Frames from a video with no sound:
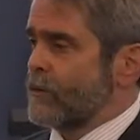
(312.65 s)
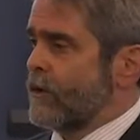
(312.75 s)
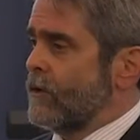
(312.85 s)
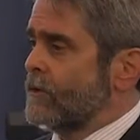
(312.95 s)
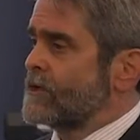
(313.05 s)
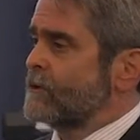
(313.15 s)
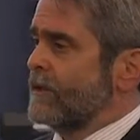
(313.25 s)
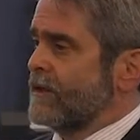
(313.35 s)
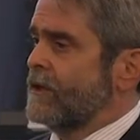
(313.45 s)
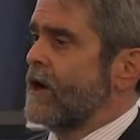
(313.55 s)
roles
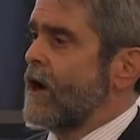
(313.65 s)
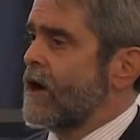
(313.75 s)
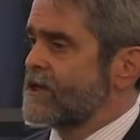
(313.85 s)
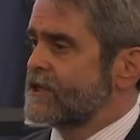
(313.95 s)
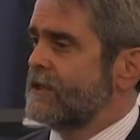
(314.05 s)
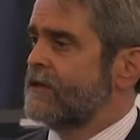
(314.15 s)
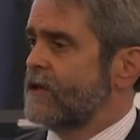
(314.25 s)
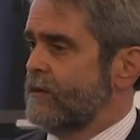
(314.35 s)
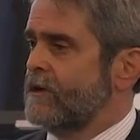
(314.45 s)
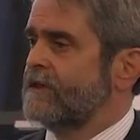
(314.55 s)
within the Austin
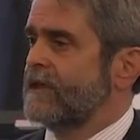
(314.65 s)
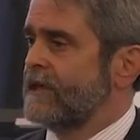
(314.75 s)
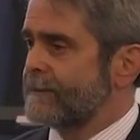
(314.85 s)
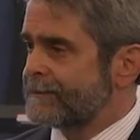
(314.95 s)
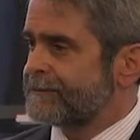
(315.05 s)
community.